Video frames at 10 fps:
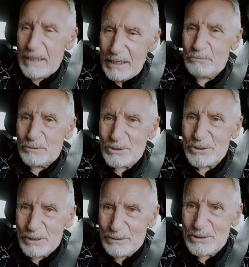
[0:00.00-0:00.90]
it would
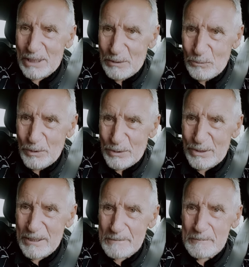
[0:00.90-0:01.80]
still take
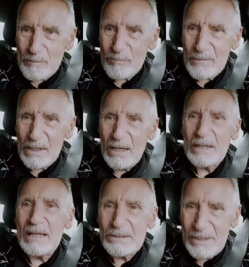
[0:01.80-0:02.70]
work.
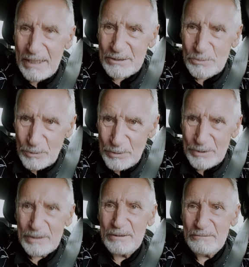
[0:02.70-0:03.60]
And it takes
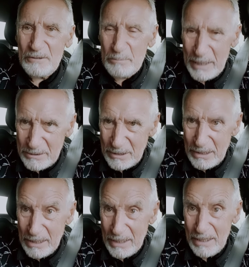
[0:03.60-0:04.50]
work for Beth
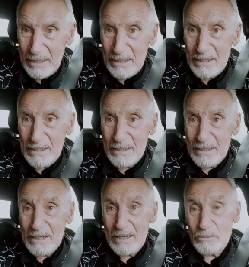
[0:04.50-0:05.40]
and I.
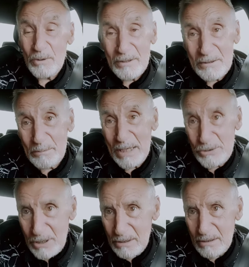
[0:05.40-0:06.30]
And one of the
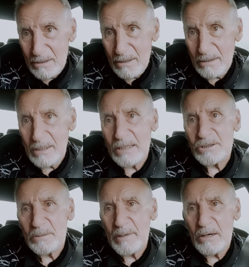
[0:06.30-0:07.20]
magic
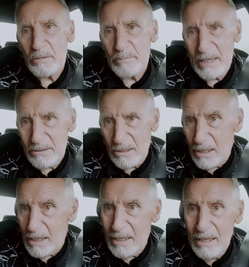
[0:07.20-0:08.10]
things about Beth and
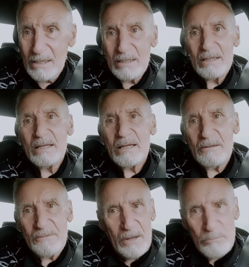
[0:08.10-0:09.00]
I,
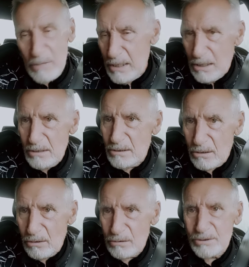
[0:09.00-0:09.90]
if I may
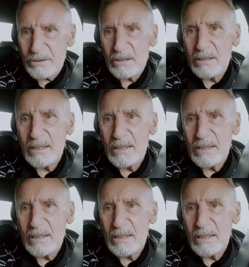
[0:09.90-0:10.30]
indulge,